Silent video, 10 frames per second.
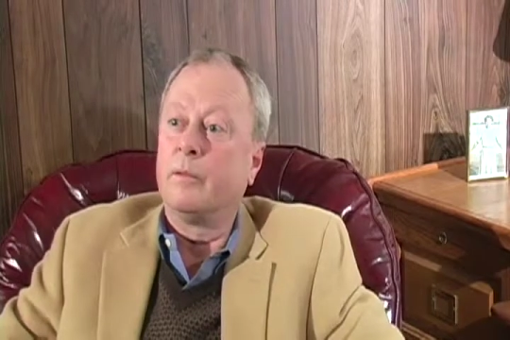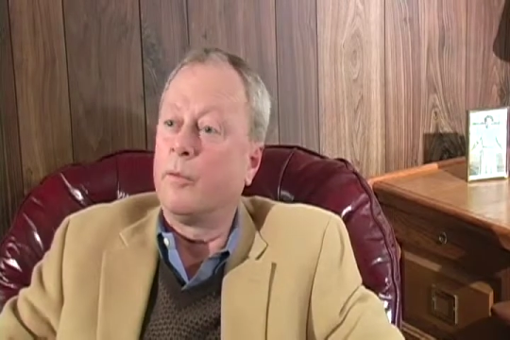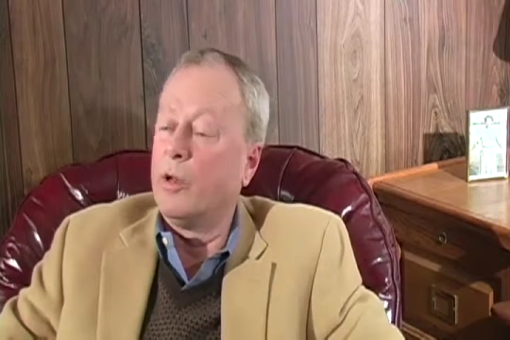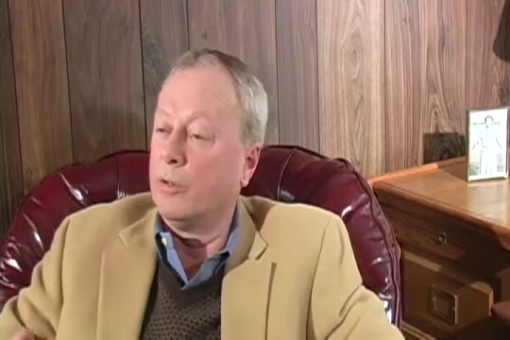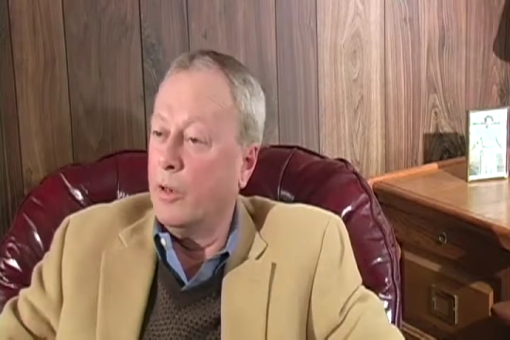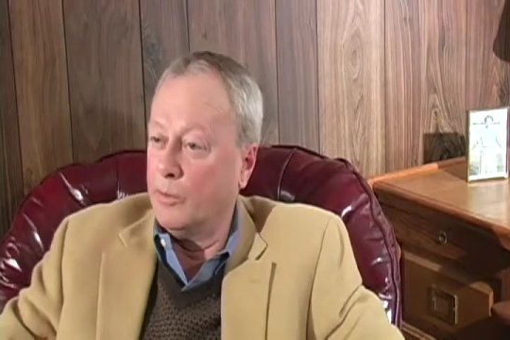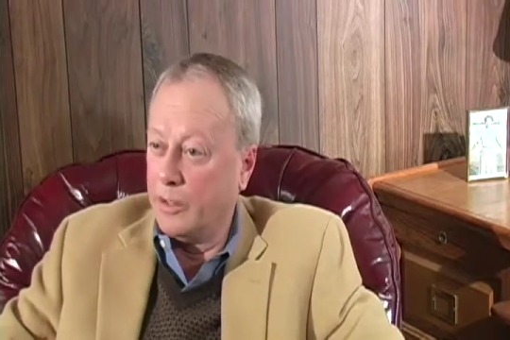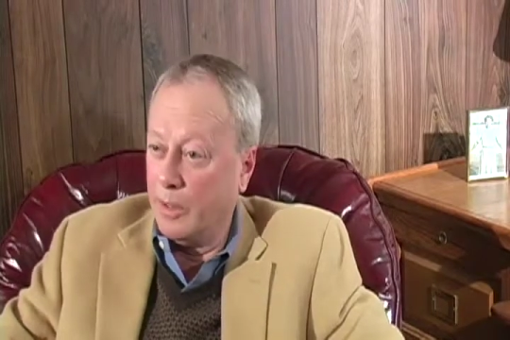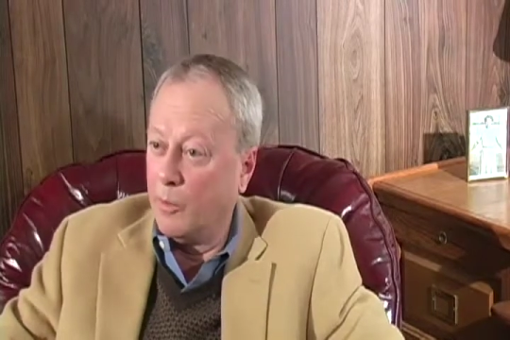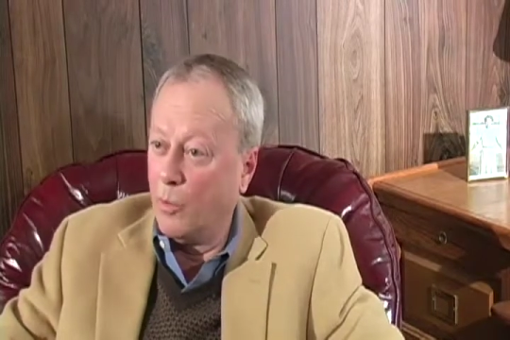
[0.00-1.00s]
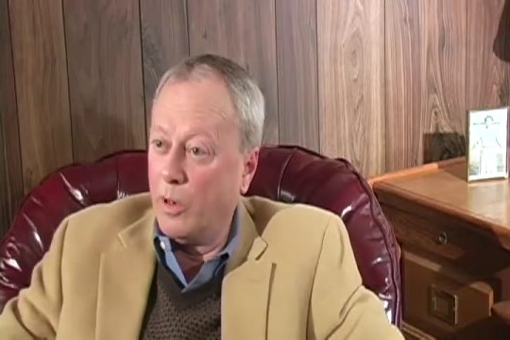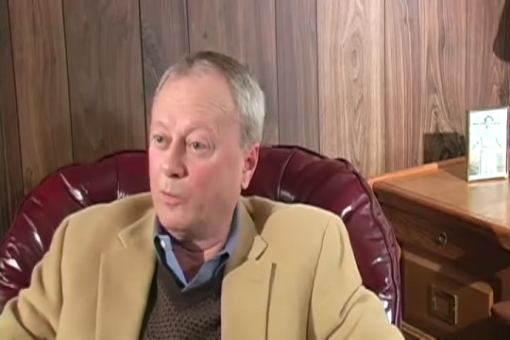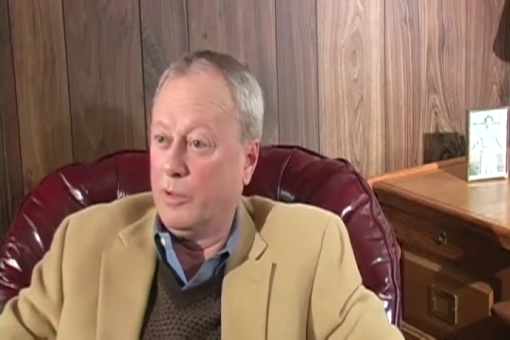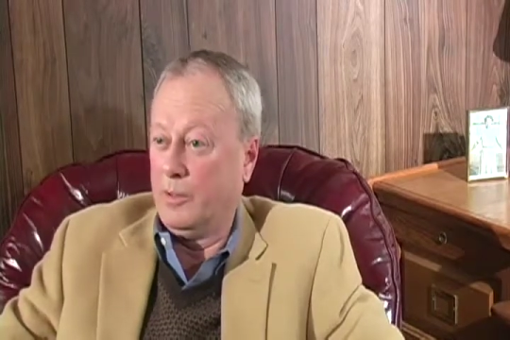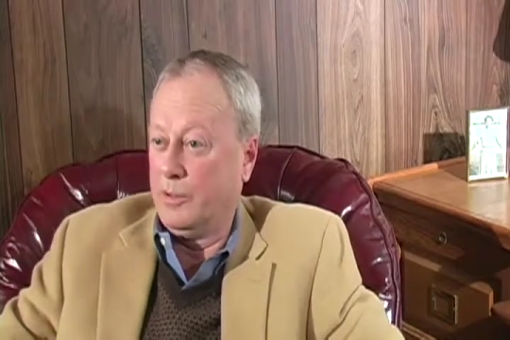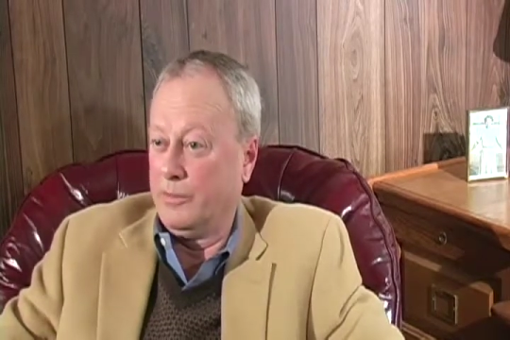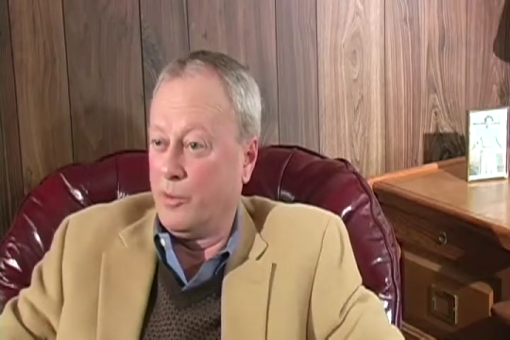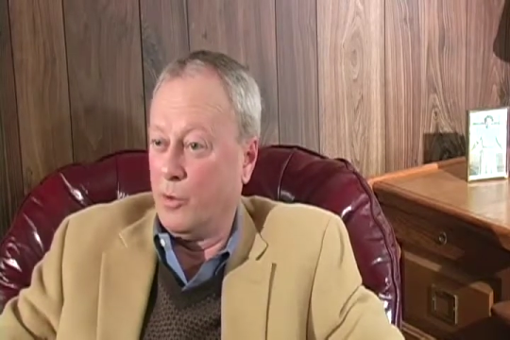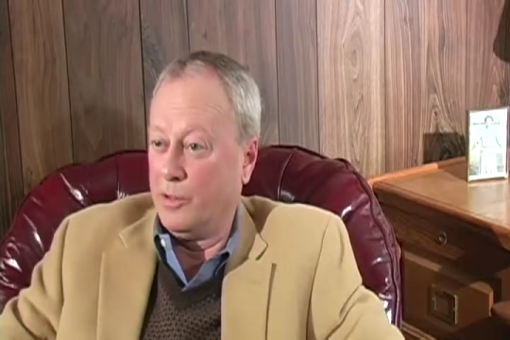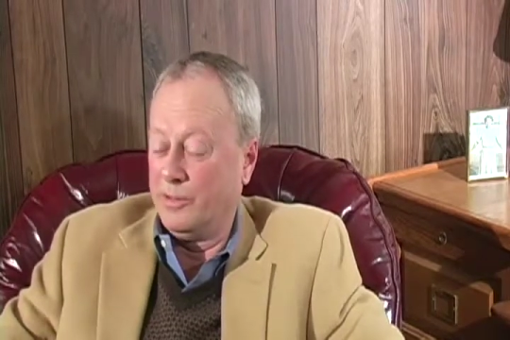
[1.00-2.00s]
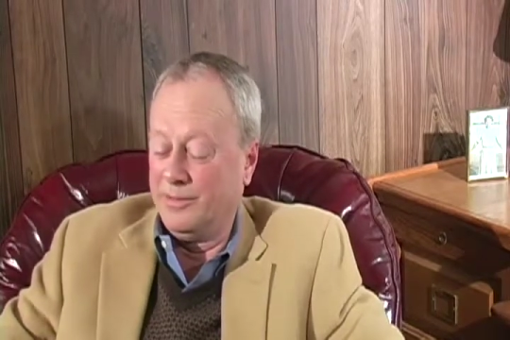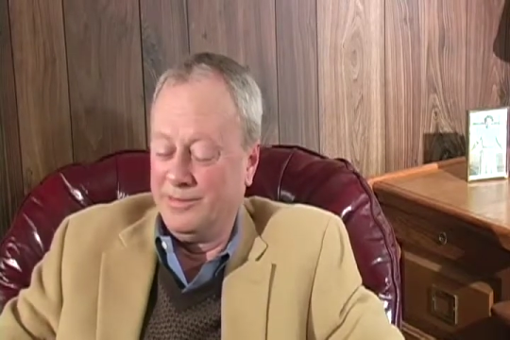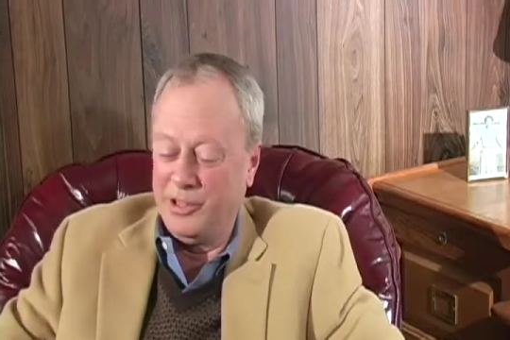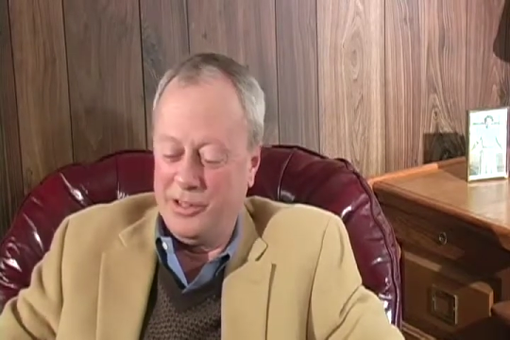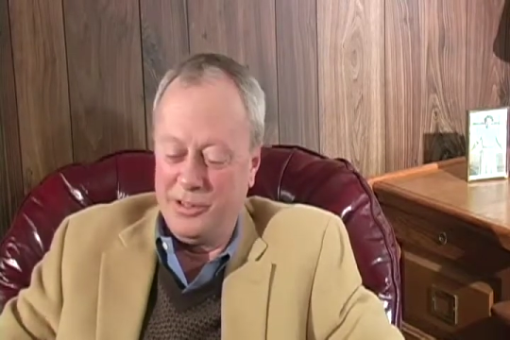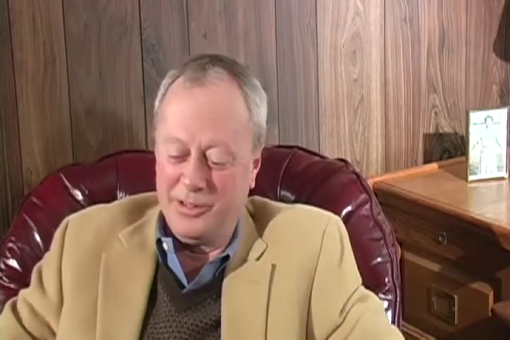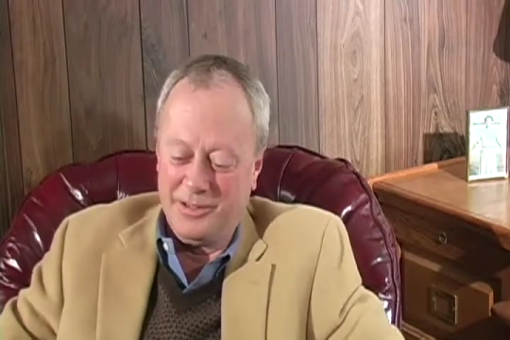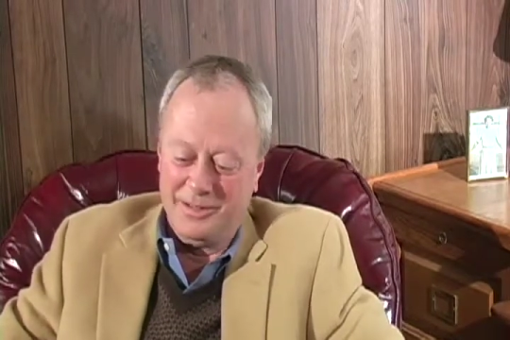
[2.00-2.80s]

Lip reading: We all know what the number 1 one was, of course. Jesus.